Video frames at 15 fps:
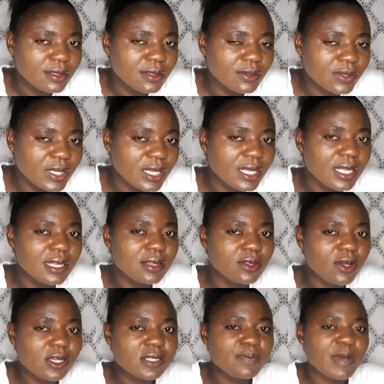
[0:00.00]
Okay,
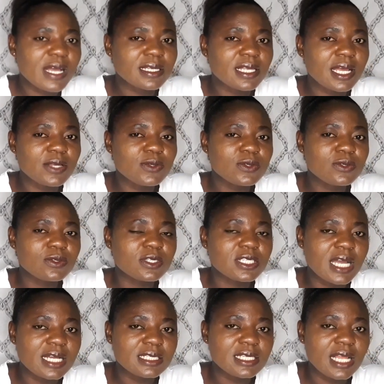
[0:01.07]
those banks that used to
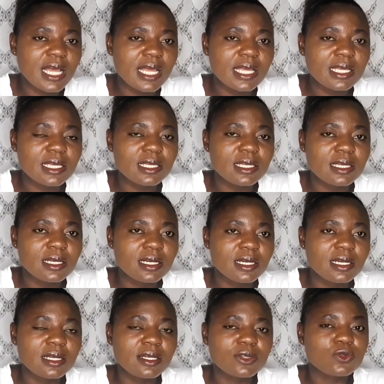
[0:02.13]
charge like
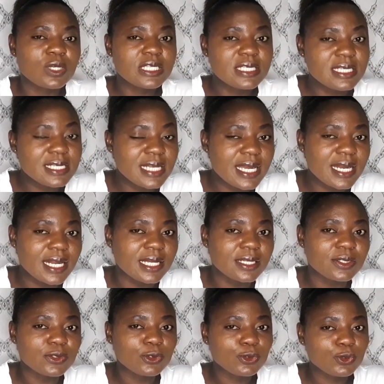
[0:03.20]
20
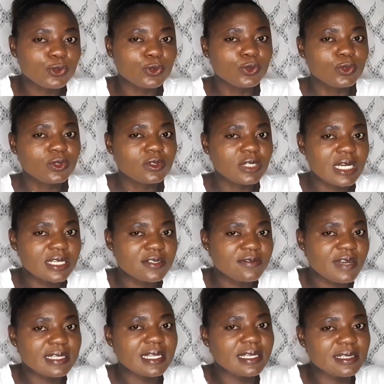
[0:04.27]
naira to
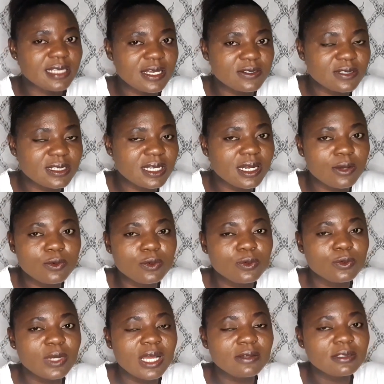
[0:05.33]
transfer 10,000 naira
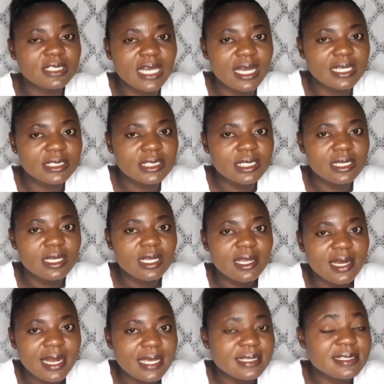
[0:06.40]
will now charge
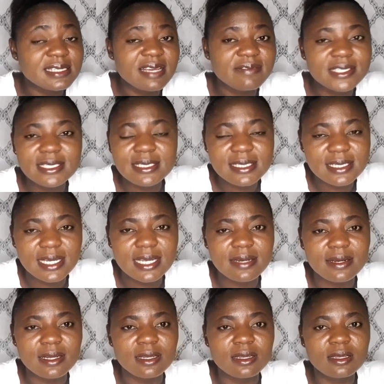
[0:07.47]
like 17
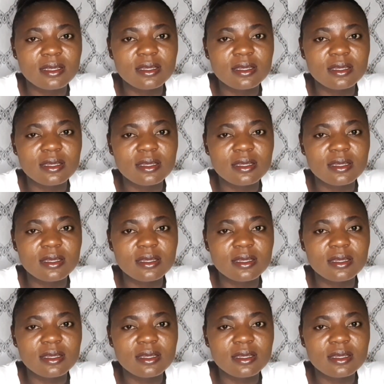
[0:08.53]
naira.